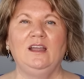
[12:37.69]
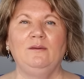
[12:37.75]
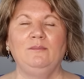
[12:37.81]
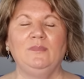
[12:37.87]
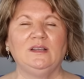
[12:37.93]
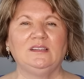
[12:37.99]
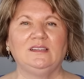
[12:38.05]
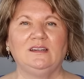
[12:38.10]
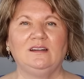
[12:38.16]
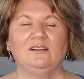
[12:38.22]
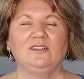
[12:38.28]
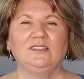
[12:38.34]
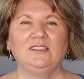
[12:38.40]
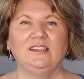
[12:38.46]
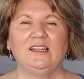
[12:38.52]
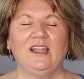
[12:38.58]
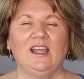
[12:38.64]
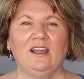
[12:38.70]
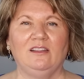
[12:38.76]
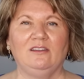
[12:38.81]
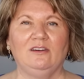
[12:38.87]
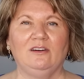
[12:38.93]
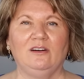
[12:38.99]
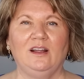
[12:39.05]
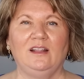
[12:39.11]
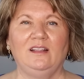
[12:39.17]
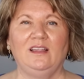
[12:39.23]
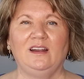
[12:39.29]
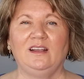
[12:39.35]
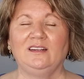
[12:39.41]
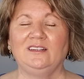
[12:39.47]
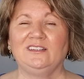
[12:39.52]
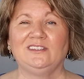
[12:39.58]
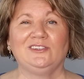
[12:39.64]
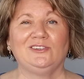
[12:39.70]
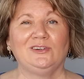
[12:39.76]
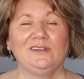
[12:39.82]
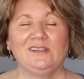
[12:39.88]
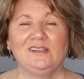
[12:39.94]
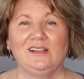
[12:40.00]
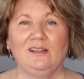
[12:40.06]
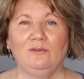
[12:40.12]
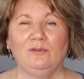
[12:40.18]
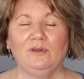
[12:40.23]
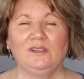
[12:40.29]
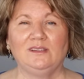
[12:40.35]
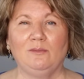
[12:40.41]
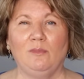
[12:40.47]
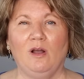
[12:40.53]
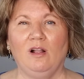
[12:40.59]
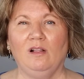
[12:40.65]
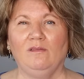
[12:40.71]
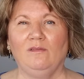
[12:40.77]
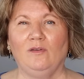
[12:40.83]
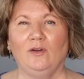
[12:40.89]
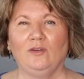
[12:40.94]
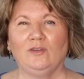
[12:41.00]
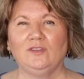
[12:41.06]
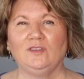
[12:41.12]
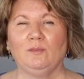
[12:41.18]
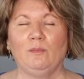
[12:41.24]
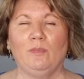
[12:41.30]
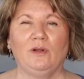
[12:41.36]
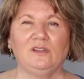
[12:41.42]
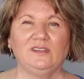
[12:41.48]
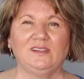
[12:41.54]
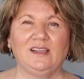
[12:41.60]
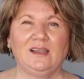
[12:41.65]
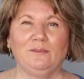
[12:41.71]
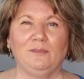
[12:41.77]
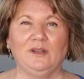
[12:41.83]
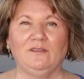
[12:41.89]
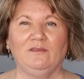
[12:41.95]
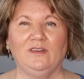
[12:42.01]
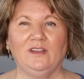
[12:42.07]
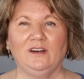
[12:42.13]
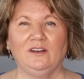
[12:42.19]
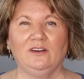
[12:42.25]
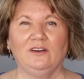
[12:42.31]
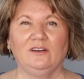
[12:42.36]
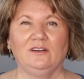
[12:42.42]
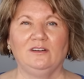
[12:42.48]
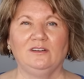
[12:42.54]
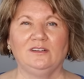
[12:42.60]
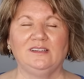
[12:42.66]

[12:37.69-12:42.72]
Mix it all together and then I just drizzle it with some olive oil, some balsamic vinegar,